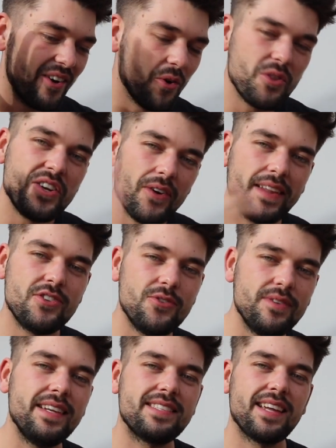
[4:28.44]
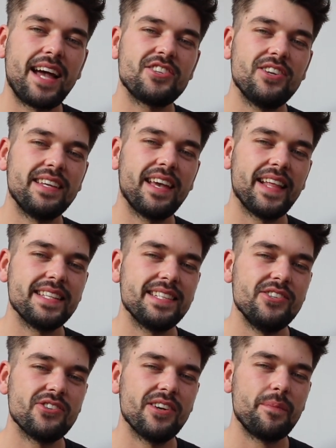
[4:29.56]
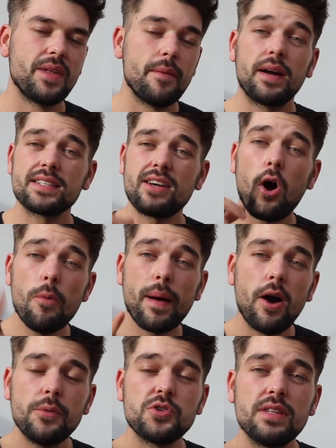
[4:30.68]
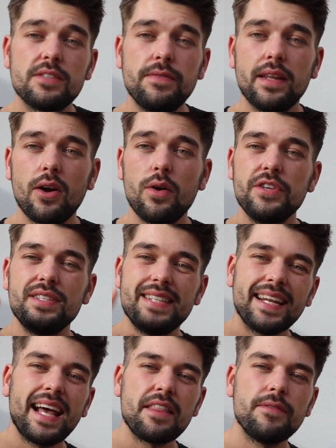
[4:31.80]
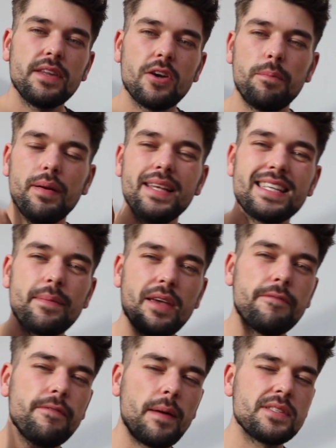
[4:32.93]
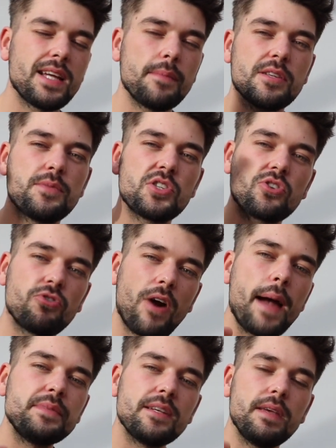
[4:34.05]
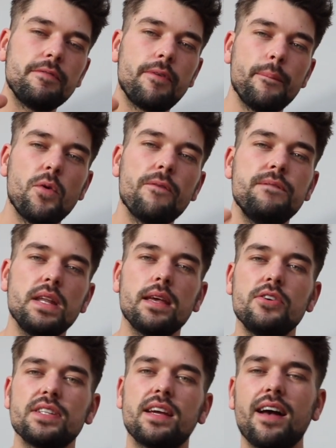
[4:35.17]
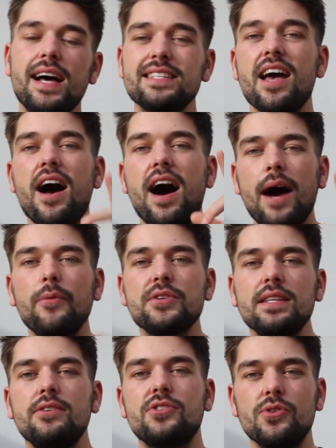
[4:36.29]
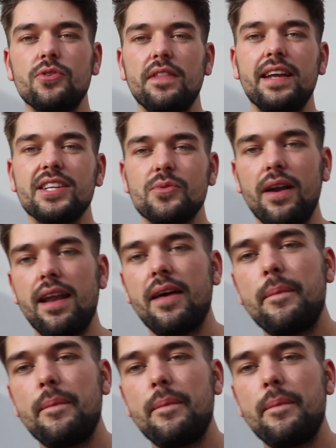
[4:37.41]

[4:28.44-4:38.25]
all the knowledge you need to actually get that t-shirt. But guys, I hope I helped you in this video. If you did like the video, please give me a thumbs up, subscribe to me for more videos, and guys, I will see you soon on the next one.